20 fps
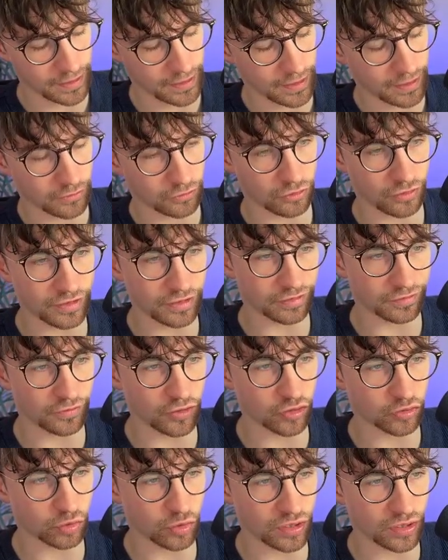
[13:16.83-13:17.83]
So this
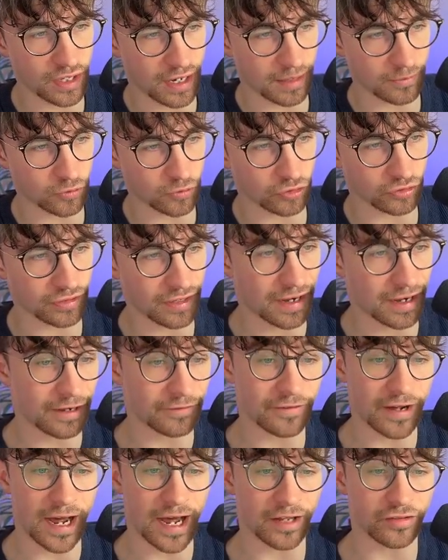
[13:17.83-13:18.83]
first one I'm going to
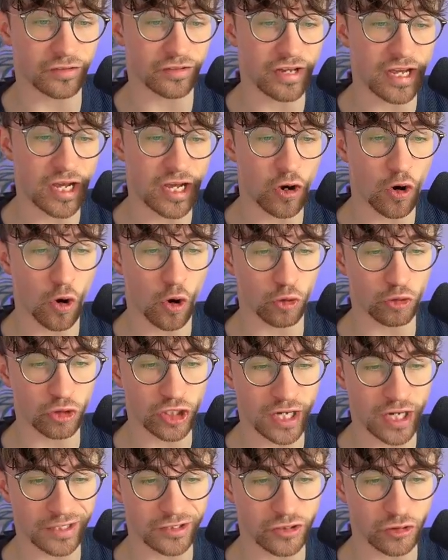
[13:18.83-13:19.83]
have as a horror
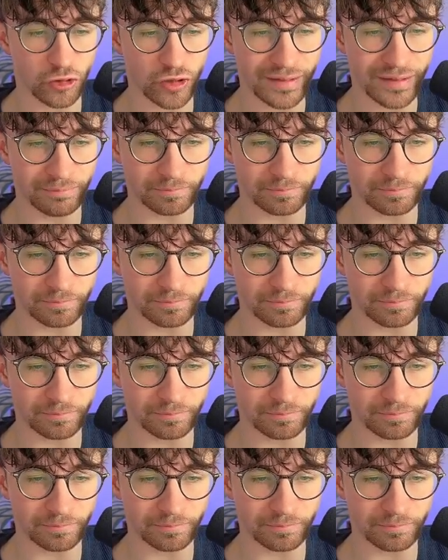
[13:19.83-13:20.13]
category.